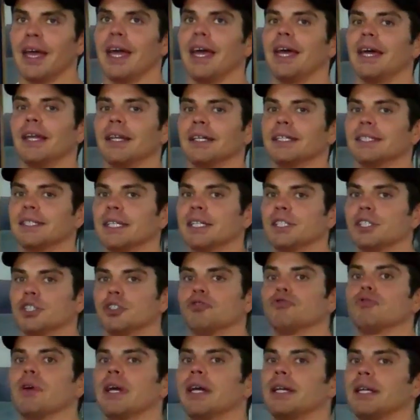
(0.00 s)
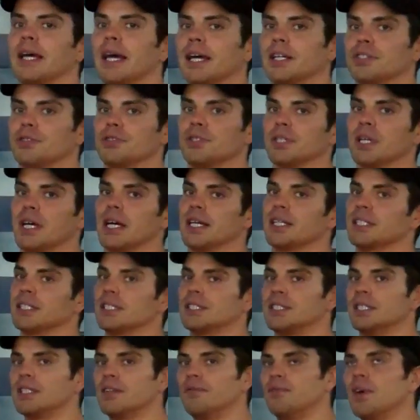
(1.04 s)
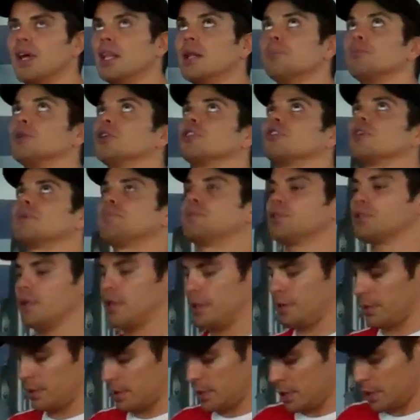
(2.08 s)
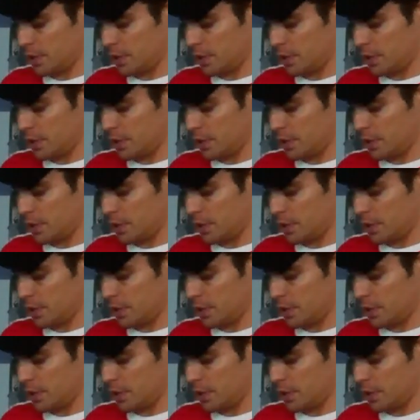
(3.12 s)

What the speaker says: And like I say, it's a great exercise to develop your grip strength.